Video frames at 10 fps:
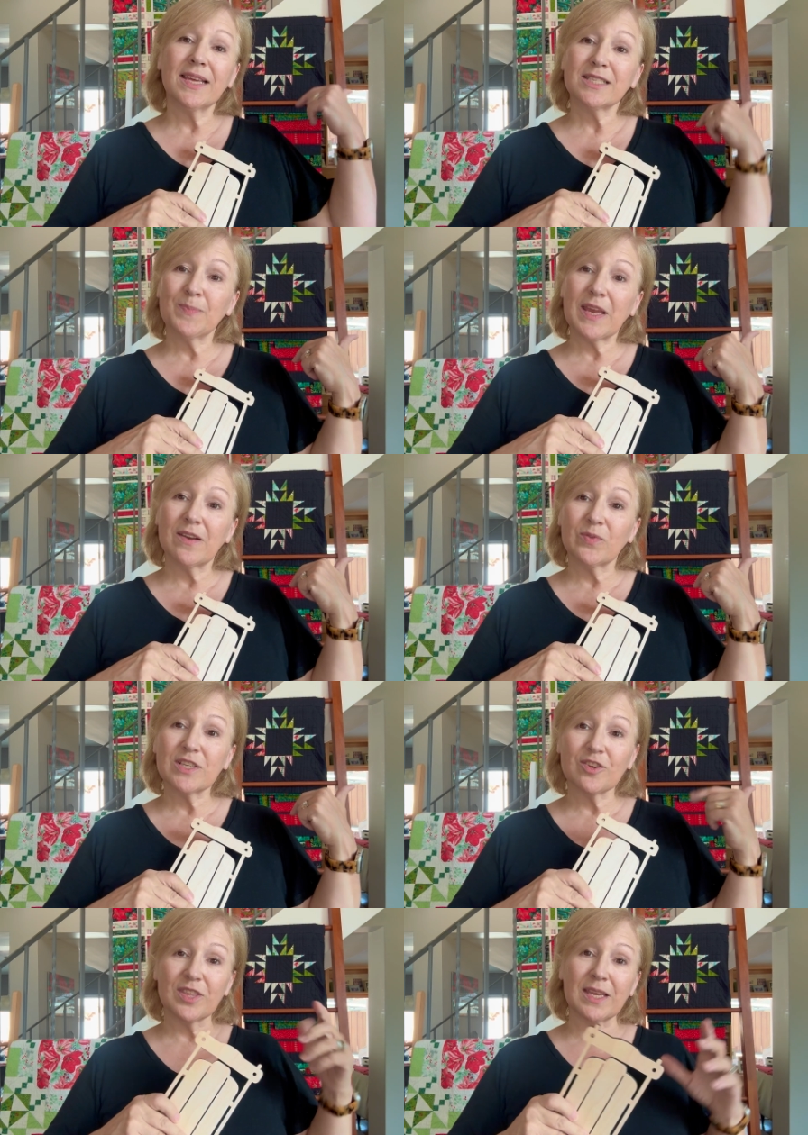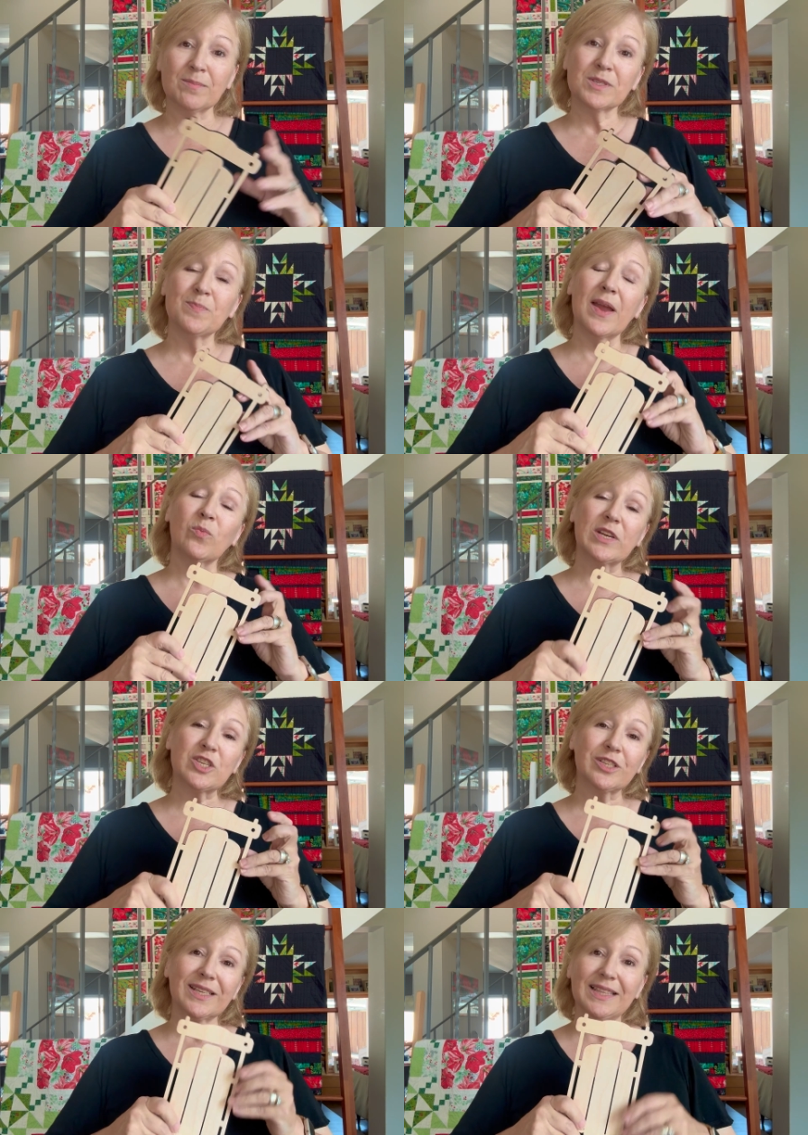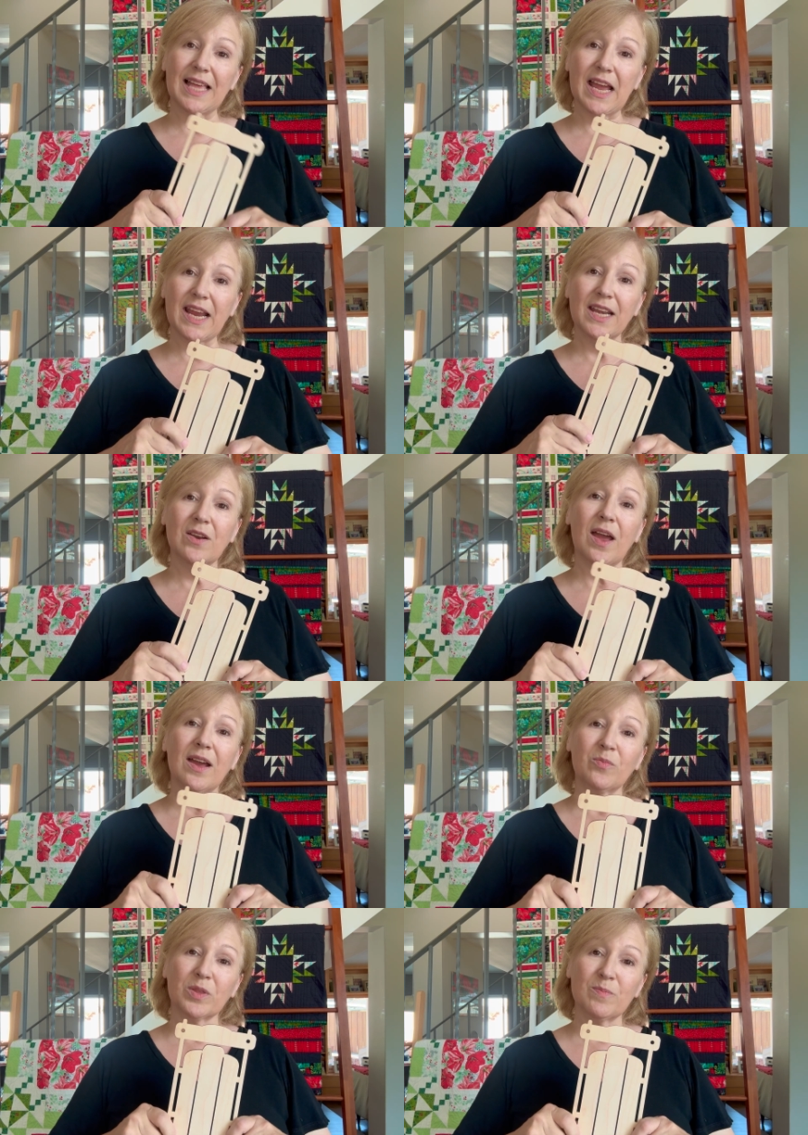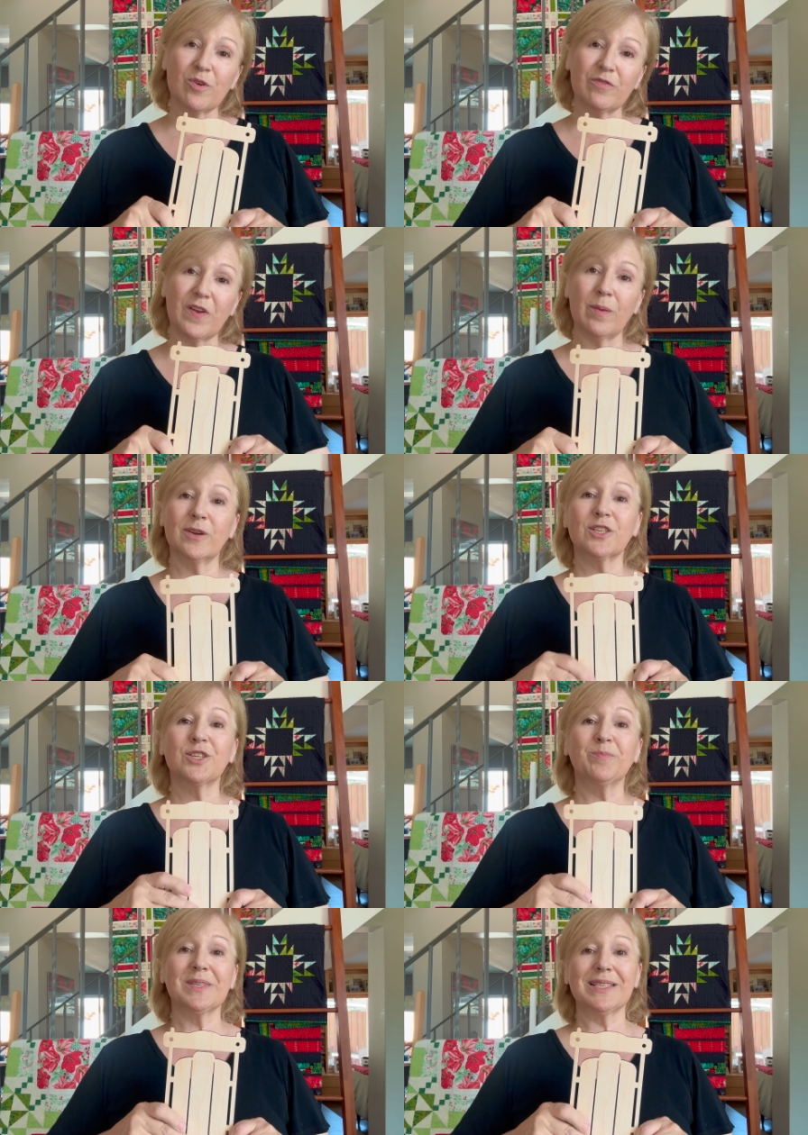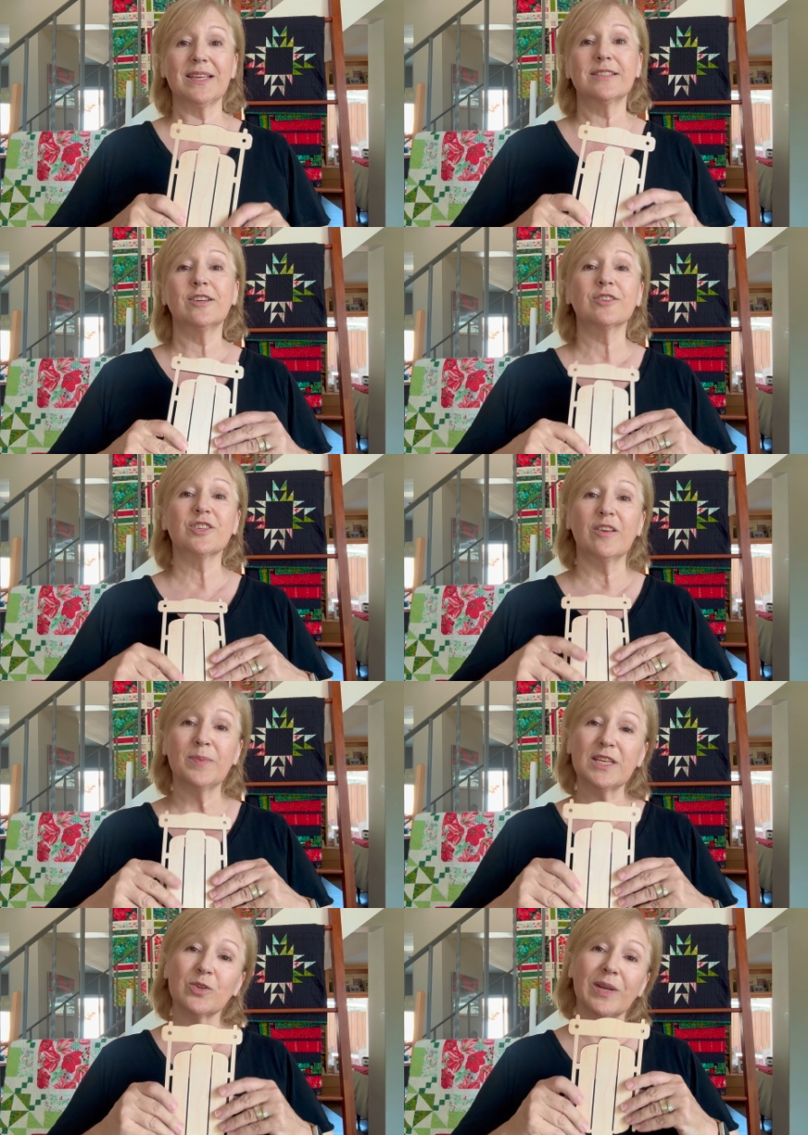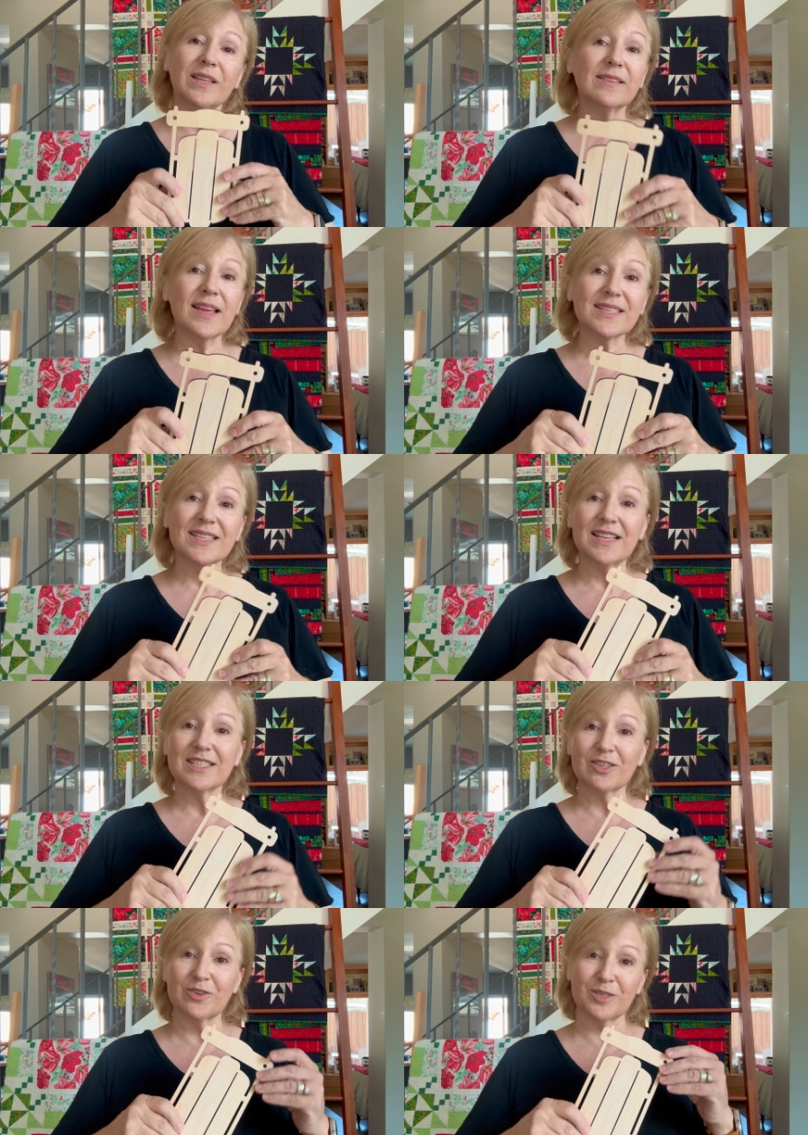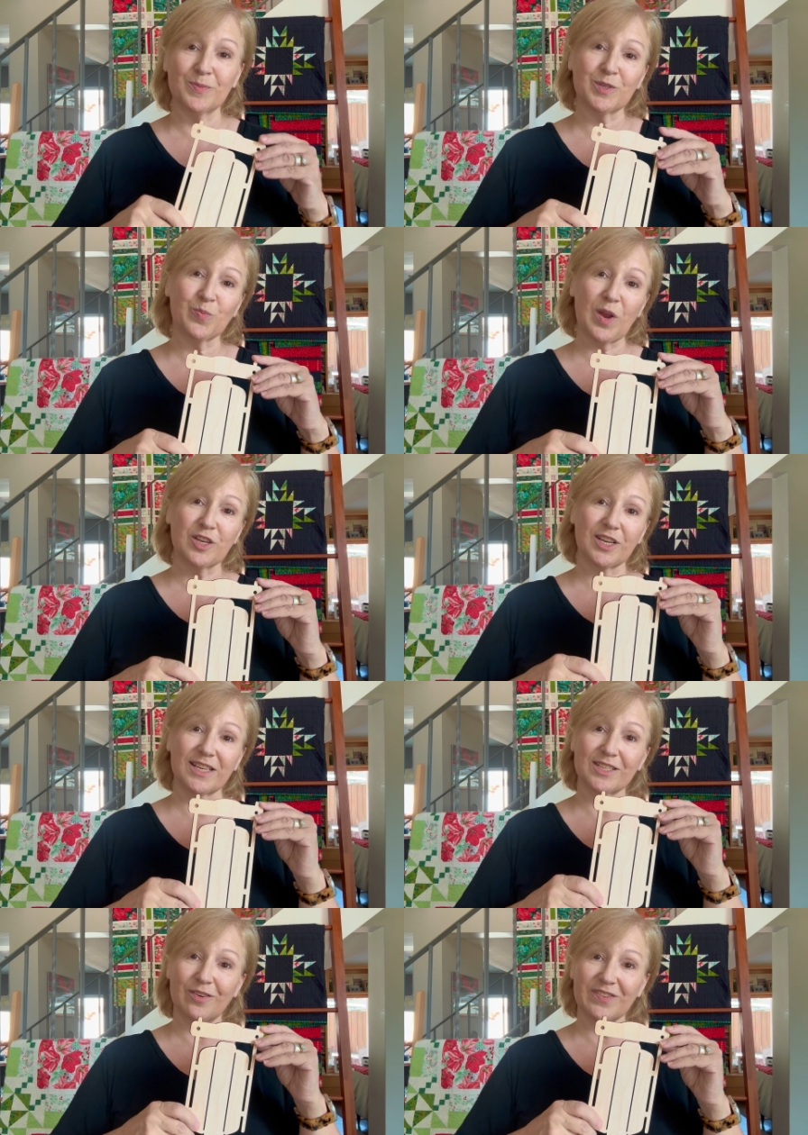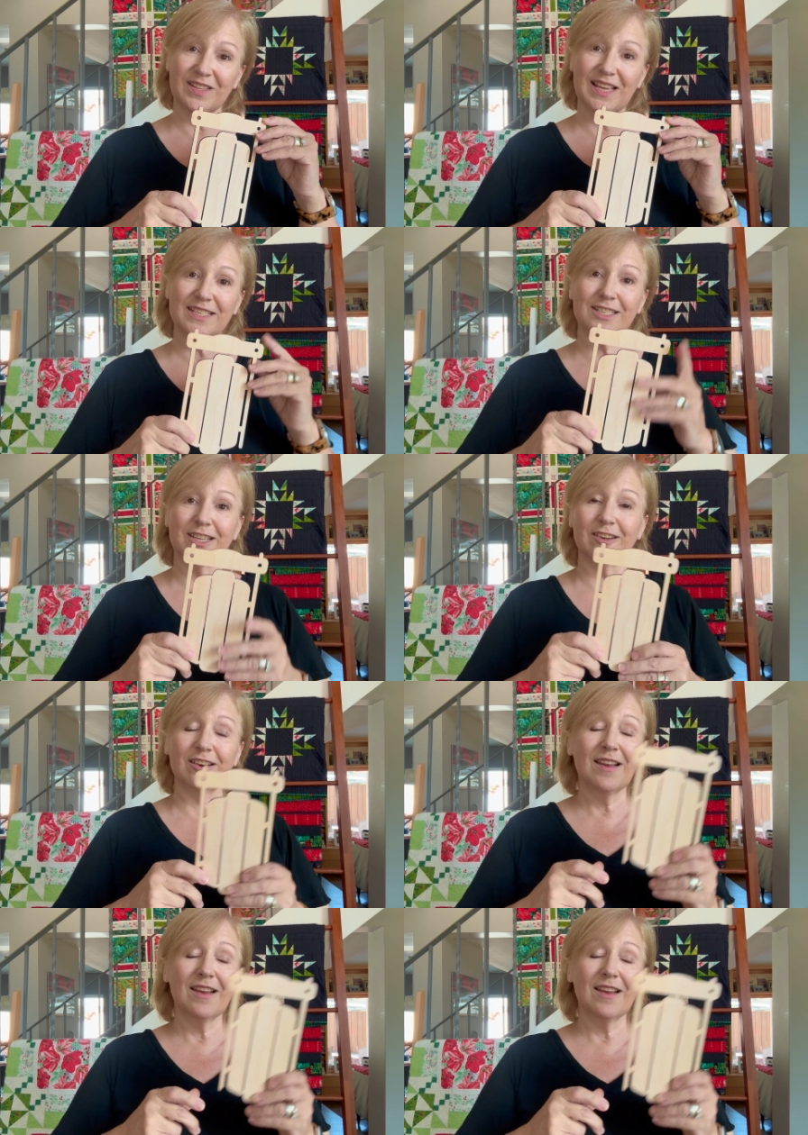Speaking of winter themes, my Winterly line with Moda Fabric shipped this last year, so I've been doing lots and lots of Christmas projects over the last year